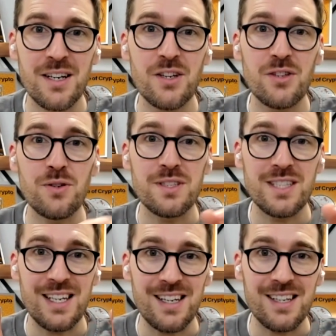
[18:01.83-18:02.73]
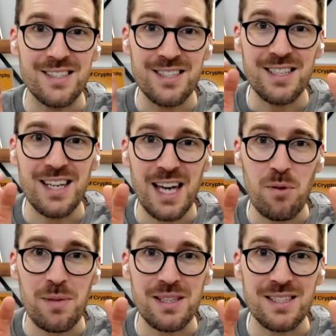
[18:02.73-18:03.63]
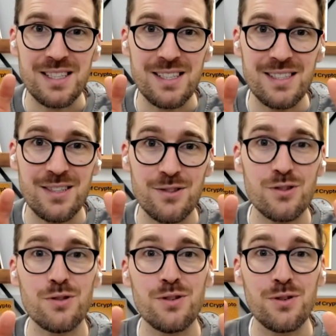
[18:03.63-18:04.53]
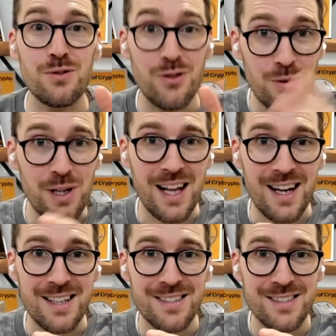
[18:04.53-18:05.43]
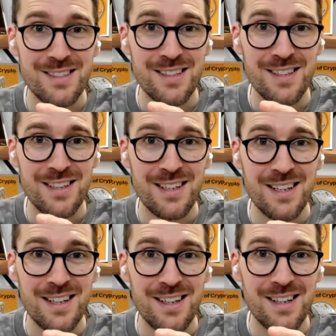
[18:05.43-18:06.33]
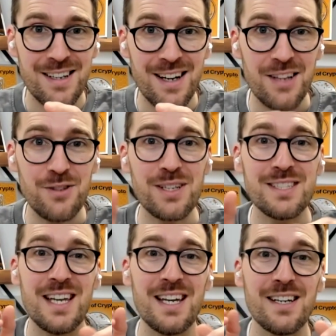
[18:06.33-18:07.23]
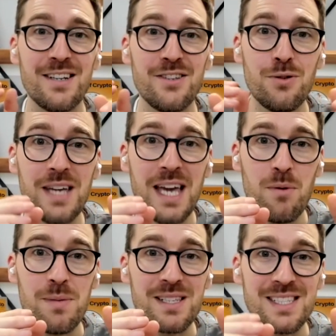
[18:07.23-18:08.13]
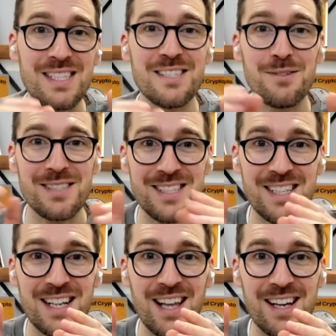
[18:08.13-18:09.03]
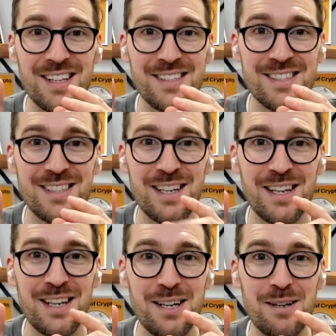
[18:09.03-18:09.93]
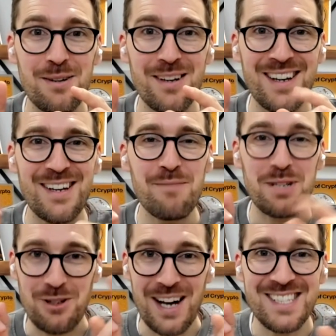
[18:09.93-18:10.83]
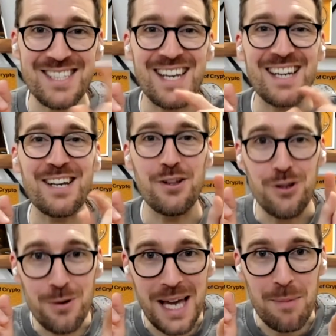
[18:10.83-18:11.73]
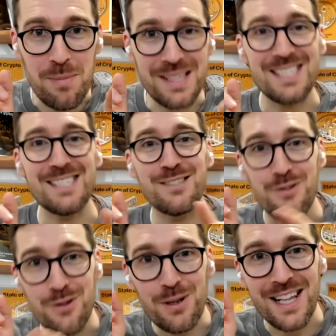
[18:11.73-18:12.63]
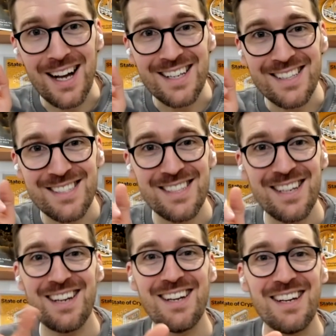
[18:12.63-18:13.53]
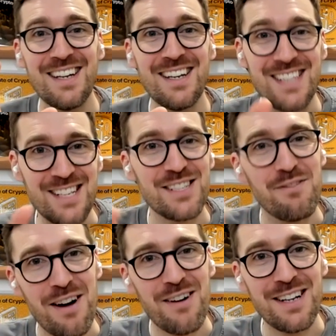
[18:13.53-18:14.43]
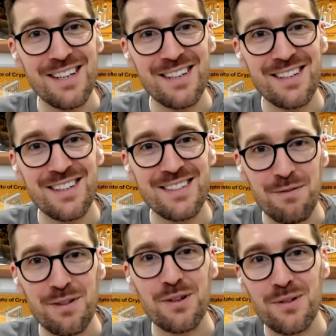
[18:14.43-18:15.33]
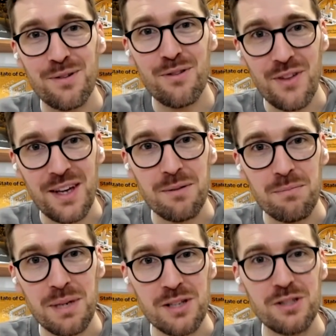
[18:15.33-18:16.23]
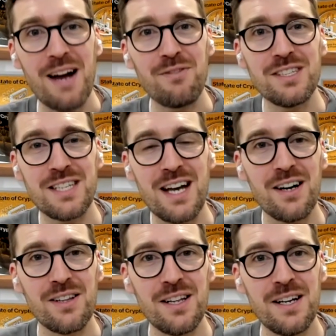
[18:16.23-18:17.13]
You can take existing capabilities to your new clients, and you can take new capabilities to existing clients. But trying to take new capabilities to new clients is actually a very difficult thing, because you're having to tell